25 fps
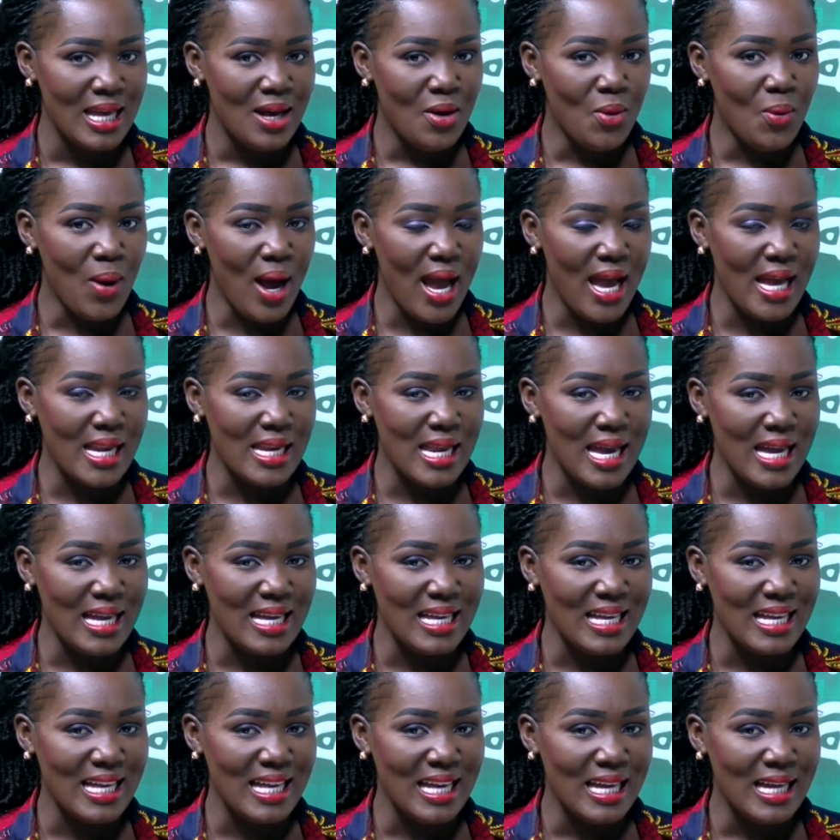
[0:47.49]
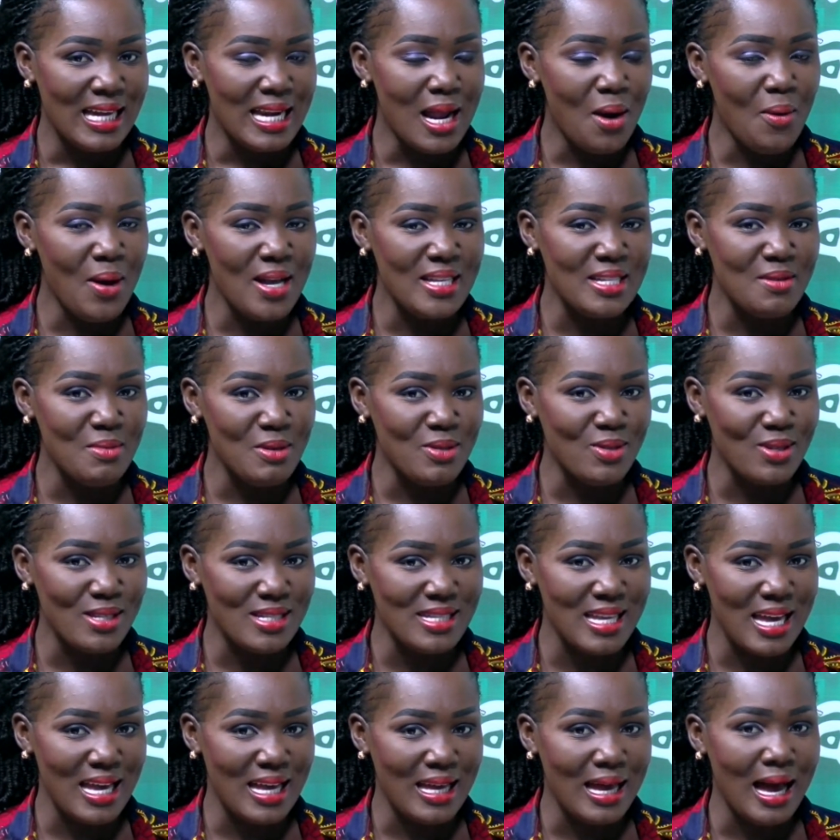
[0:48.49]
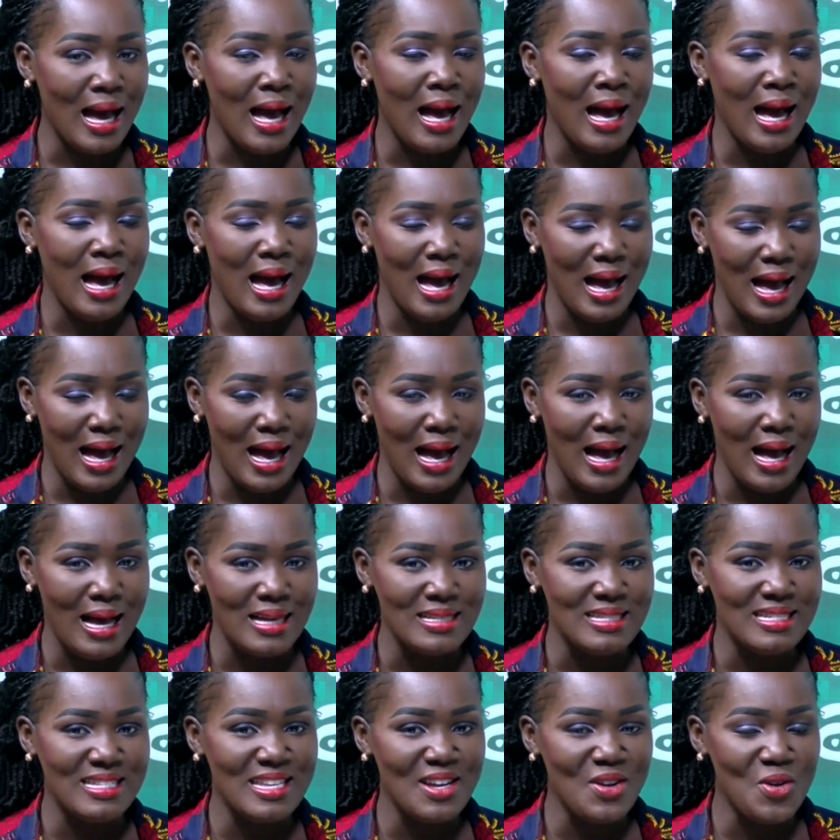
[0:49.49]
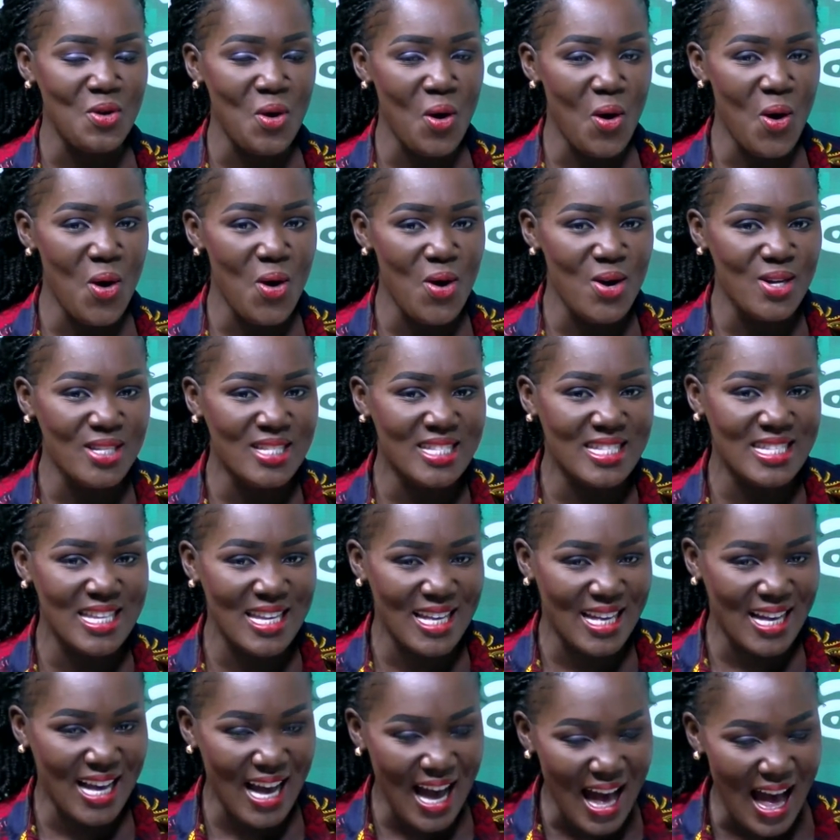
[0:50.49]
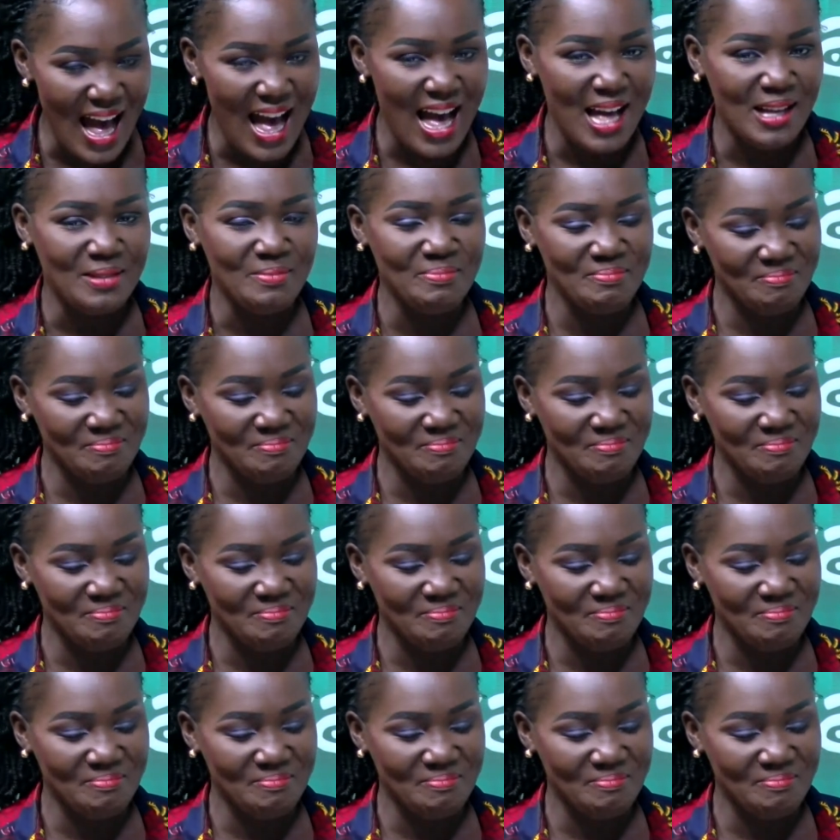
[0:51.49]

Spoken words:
Why are they? Now, what you so saying? Aha, Siko, Sika,